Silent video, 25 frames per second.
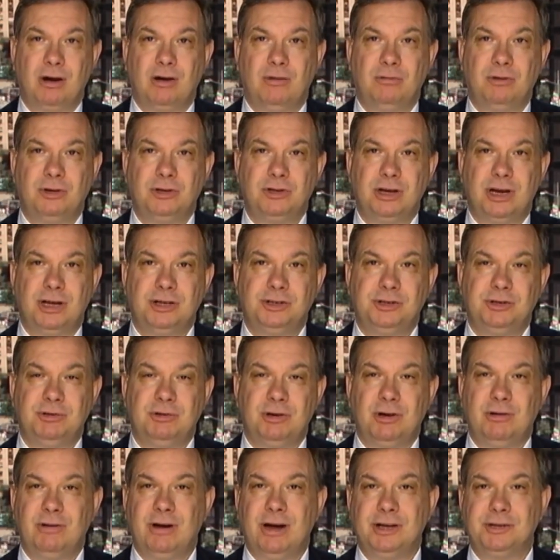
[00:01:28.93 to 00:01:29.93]
which, as you
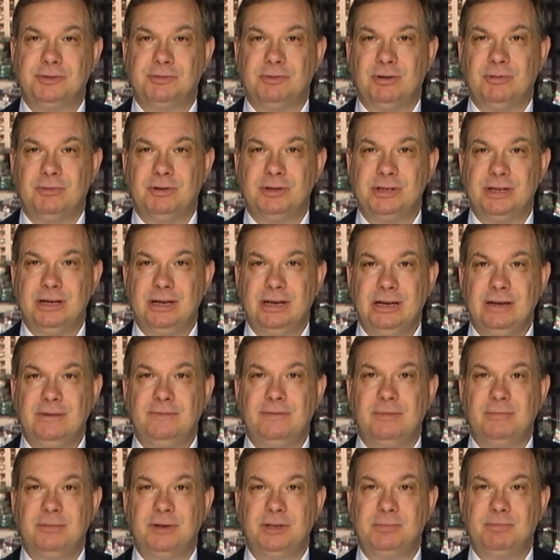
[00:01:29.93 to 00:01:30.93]
know, Ezra, was an
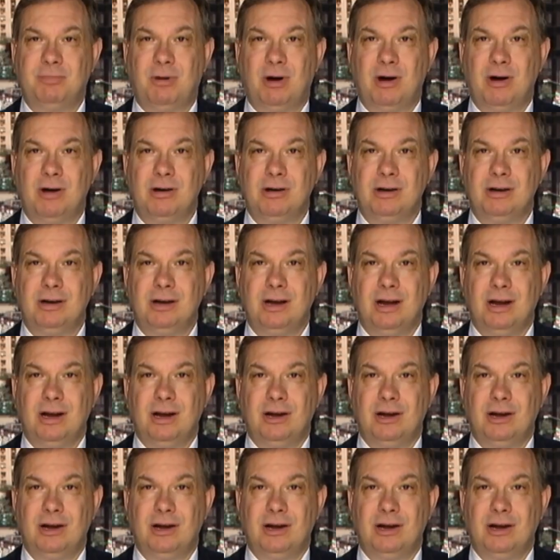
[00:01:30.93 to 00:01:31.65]
infamous pardon